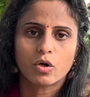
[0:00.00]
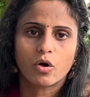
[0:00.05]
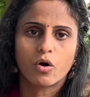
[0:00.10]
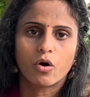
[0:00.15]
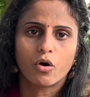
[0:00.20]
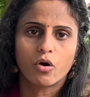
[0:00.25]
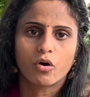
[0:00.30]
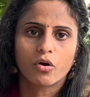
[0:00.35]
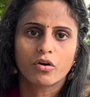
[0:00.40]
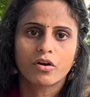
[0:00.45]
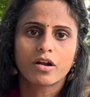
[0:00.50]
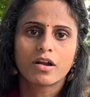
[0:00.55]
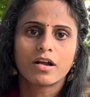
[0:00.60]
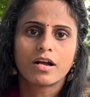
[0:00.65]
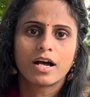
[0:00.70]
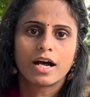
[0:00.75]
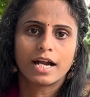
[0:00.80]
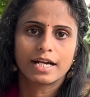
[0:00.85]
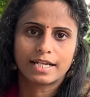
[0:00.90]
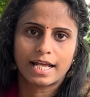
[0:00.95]
or
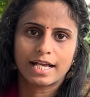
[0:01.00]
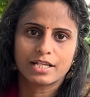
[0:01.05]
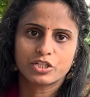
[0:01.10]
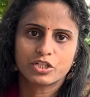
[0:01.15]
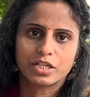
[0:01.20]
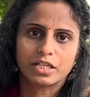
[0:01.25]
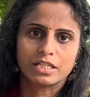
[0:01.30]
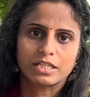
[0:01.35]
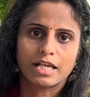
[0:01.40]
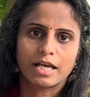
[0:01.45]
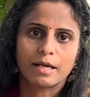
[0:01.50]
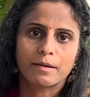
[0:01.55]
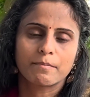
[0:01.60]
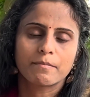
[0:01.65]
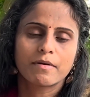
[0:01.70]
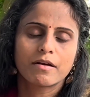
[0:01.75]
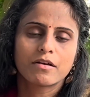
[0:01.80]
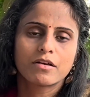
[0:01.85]
attaching them